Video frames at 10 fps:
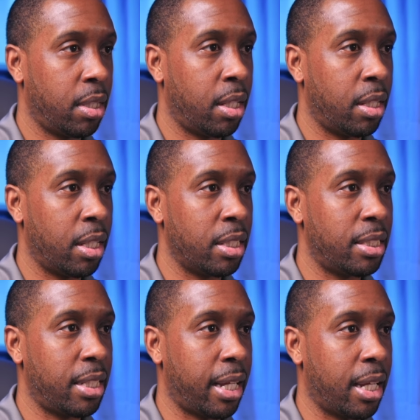And then
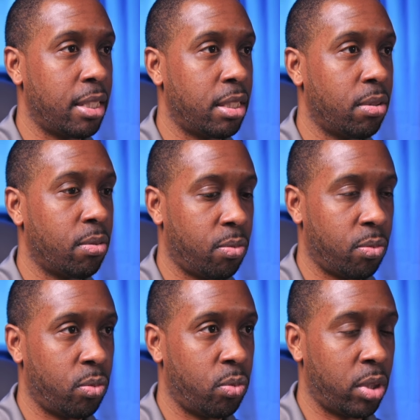seconds,
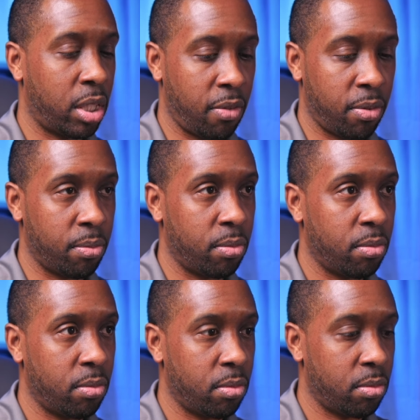we'll give them
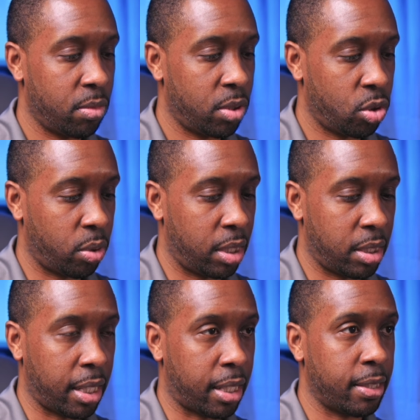20
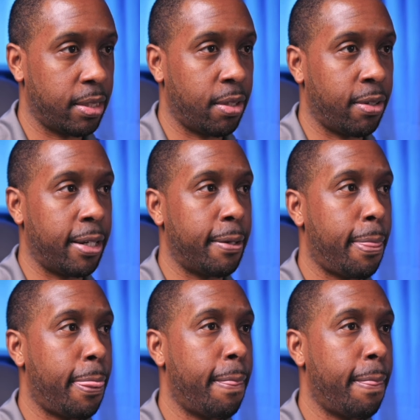seconds. All right.